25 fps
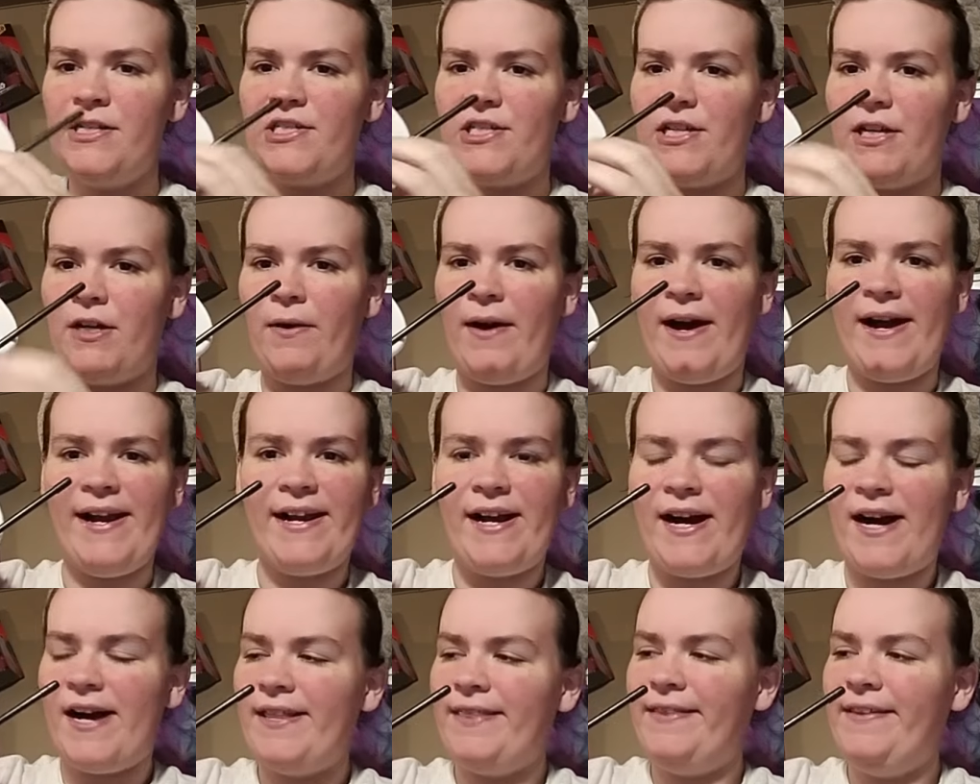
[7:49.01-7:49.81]
So
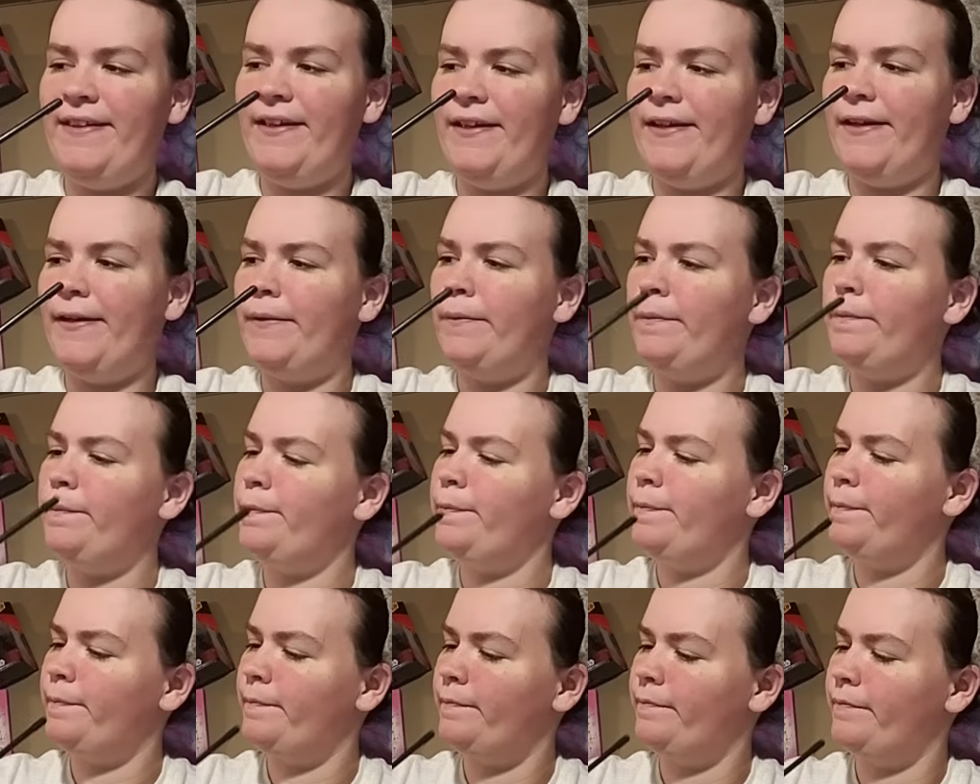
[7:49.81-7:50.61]
I got
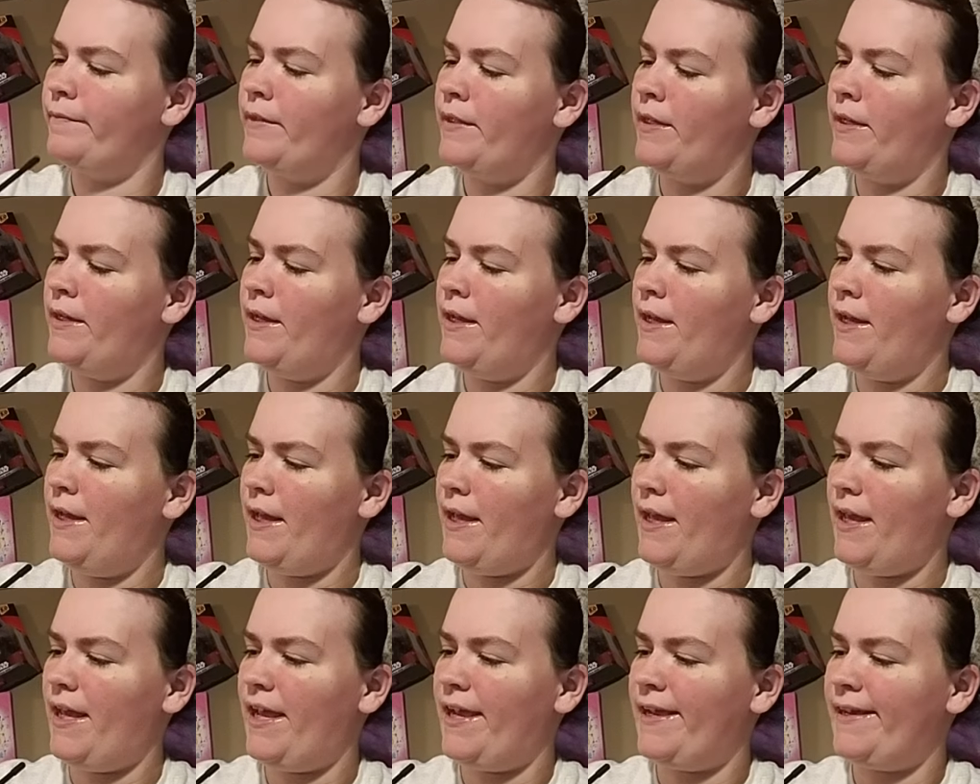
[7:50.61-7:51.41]
them
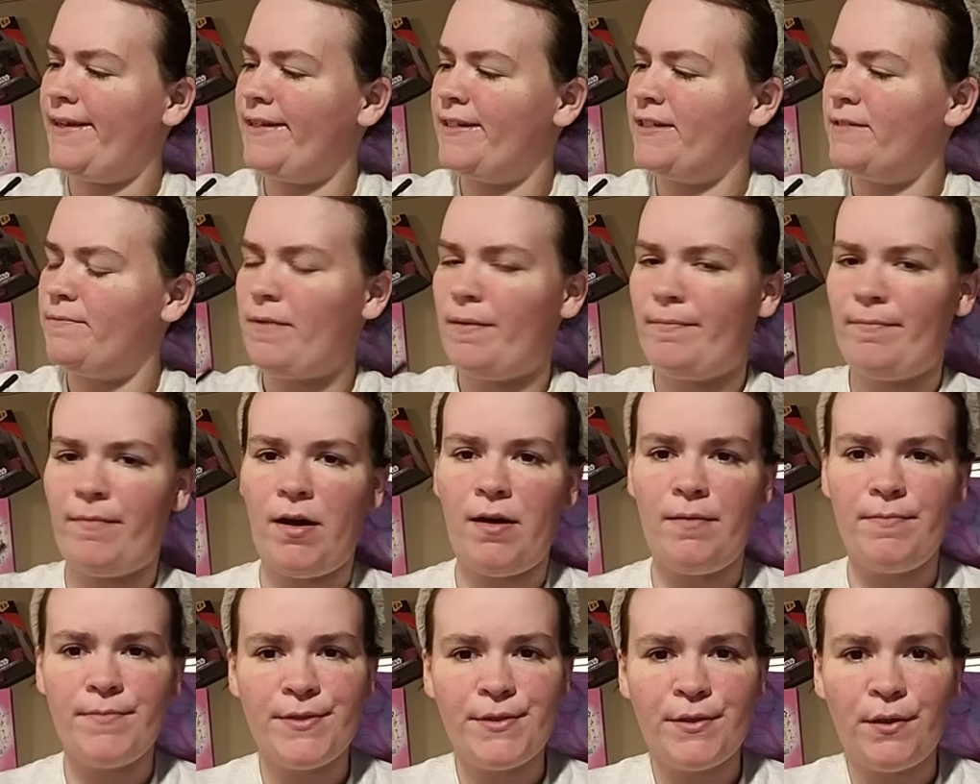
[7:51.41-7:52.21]
and my
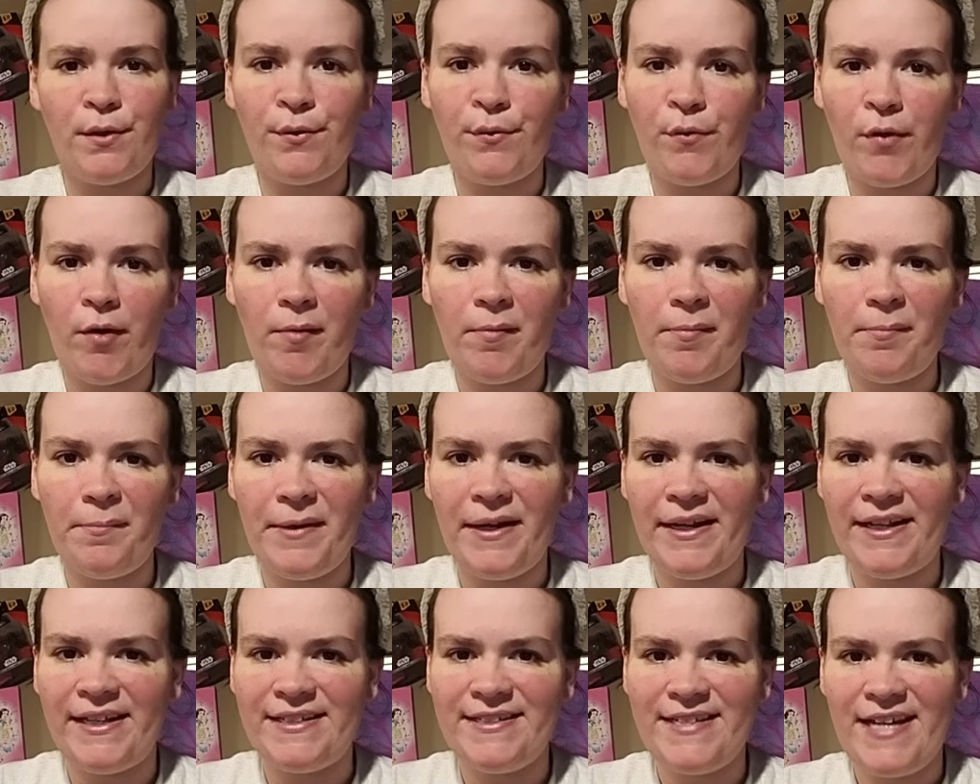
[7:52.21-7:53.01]
mom sold the
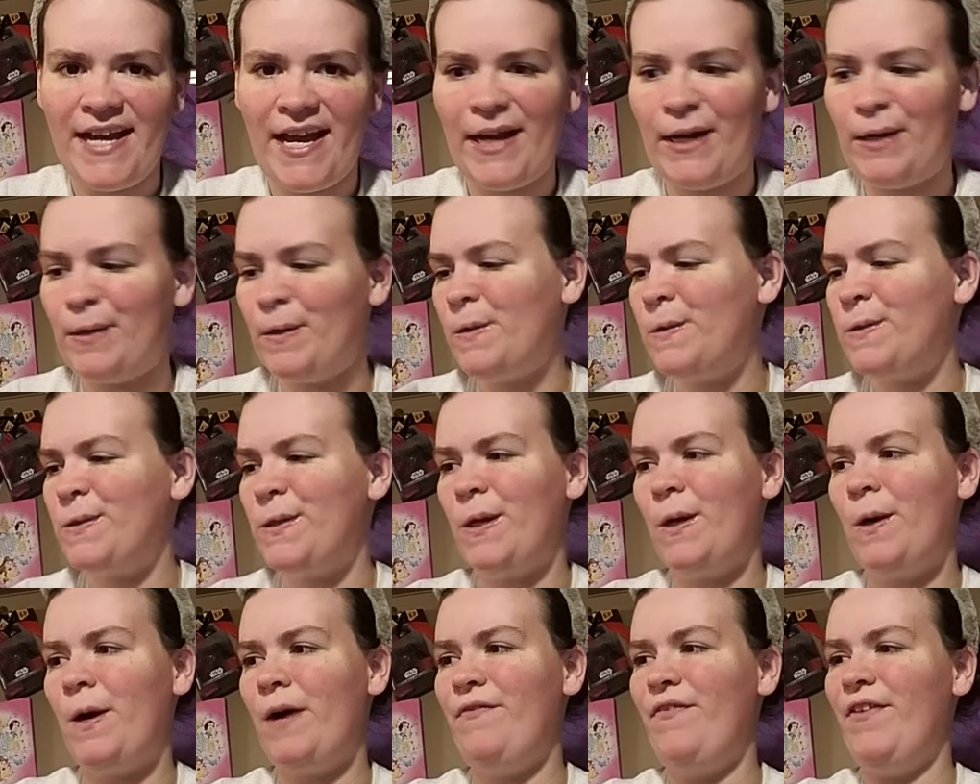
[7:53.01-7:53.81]
Rubbermaid container
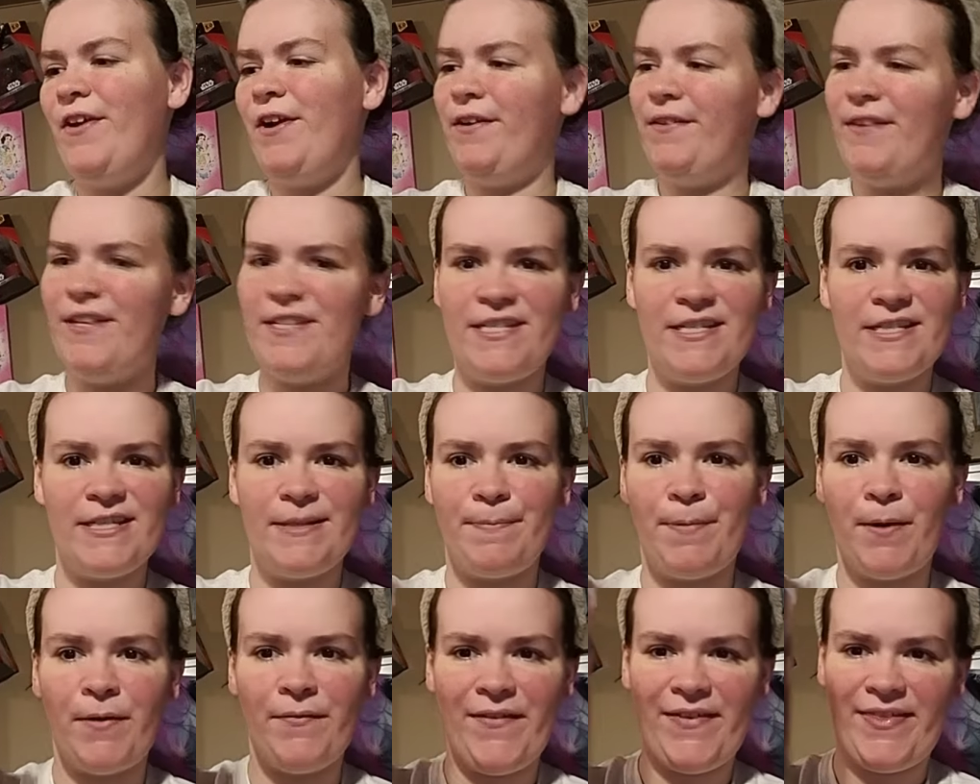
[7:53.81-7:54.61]
so I figured this is
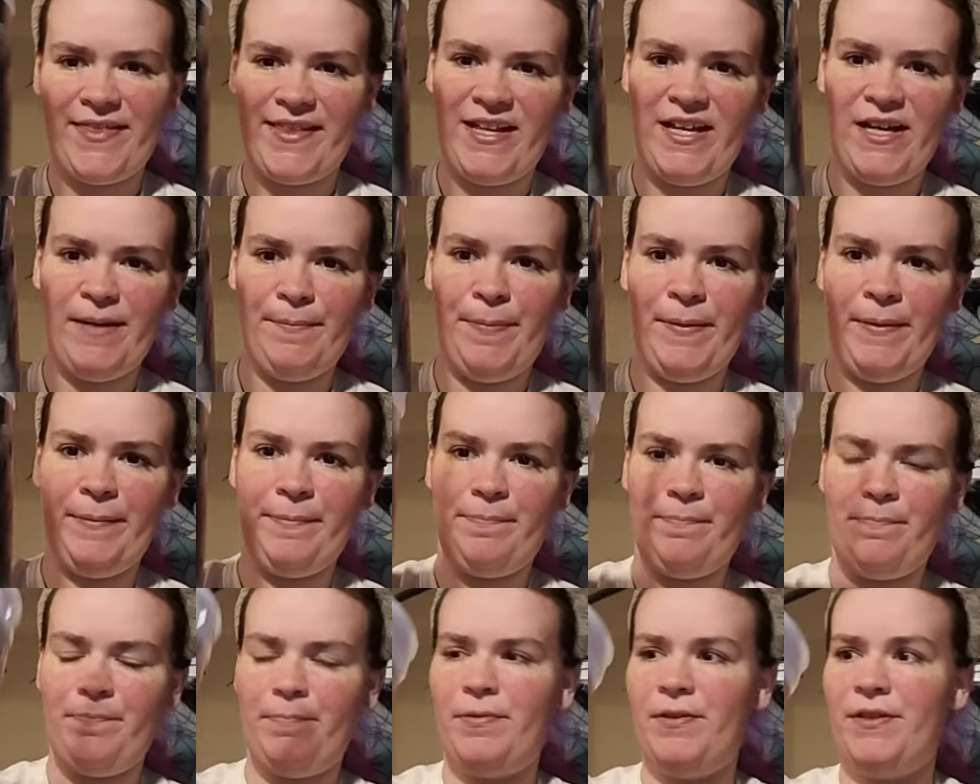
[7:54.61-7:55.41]
the perfect thing
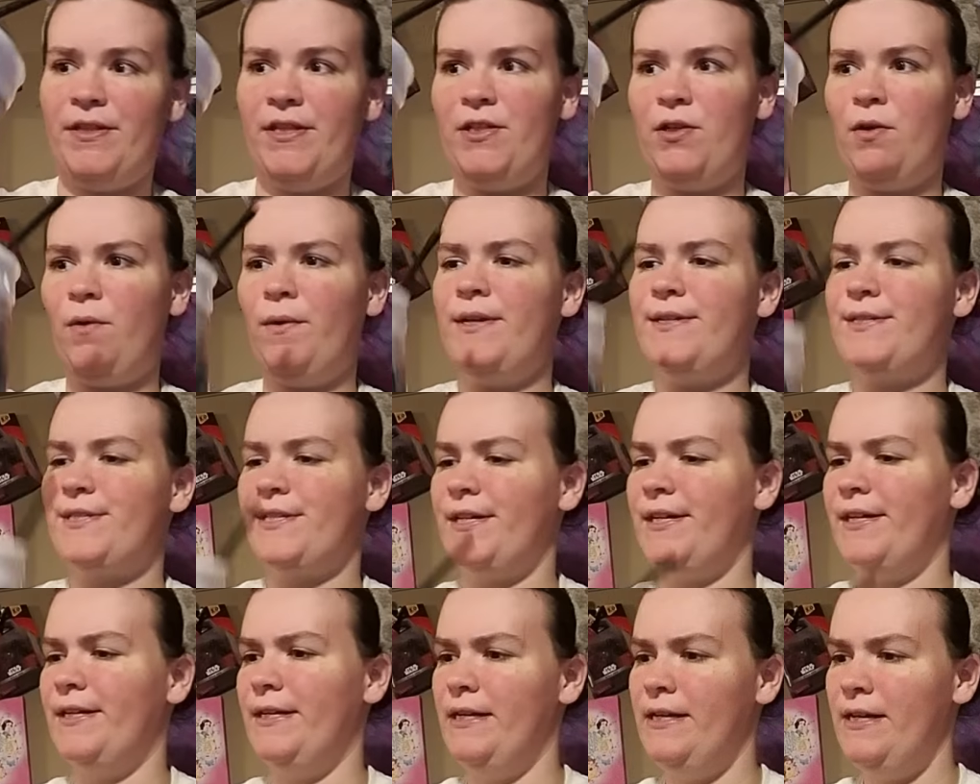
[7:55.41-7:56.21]
to put the
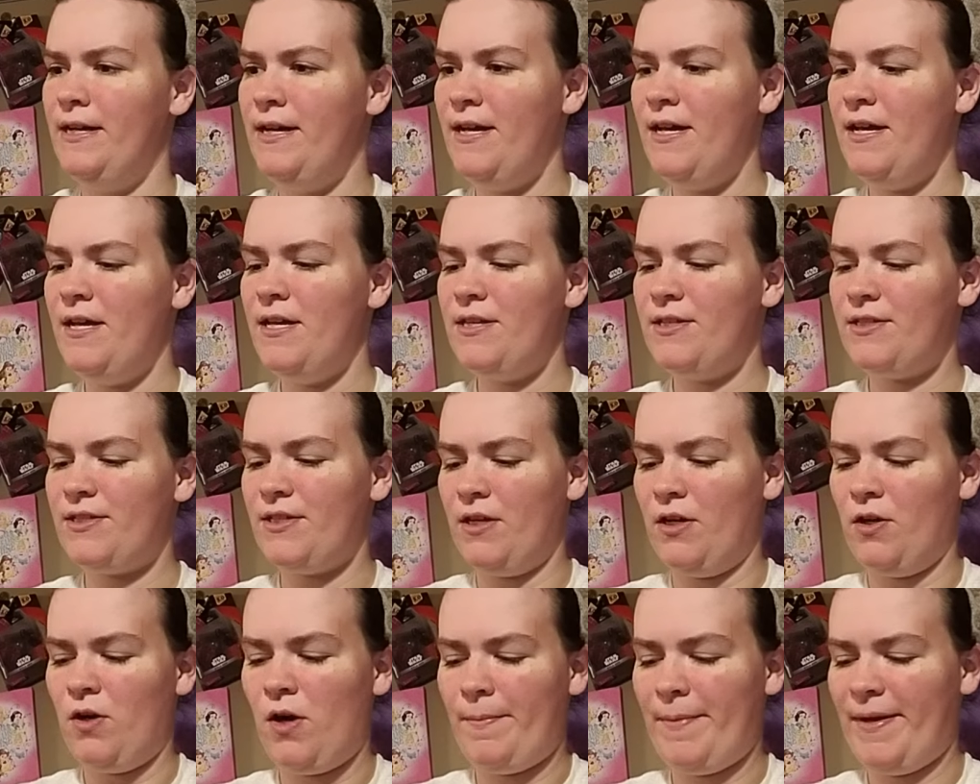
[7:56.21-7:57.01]
toys in.
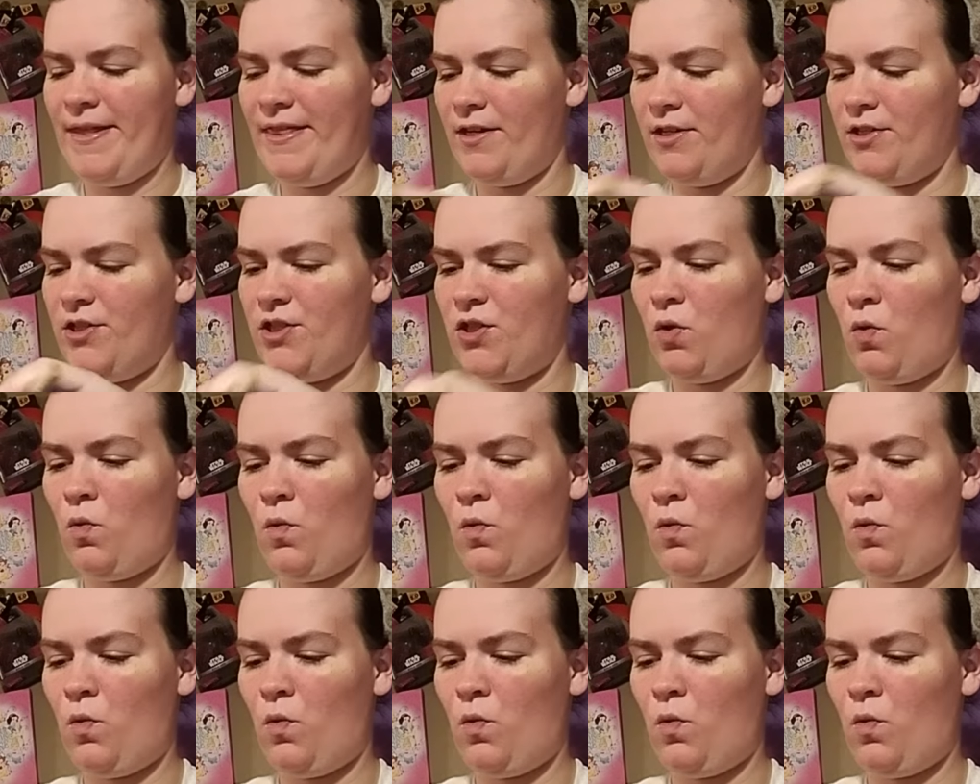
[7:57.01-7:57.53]
So I mean there's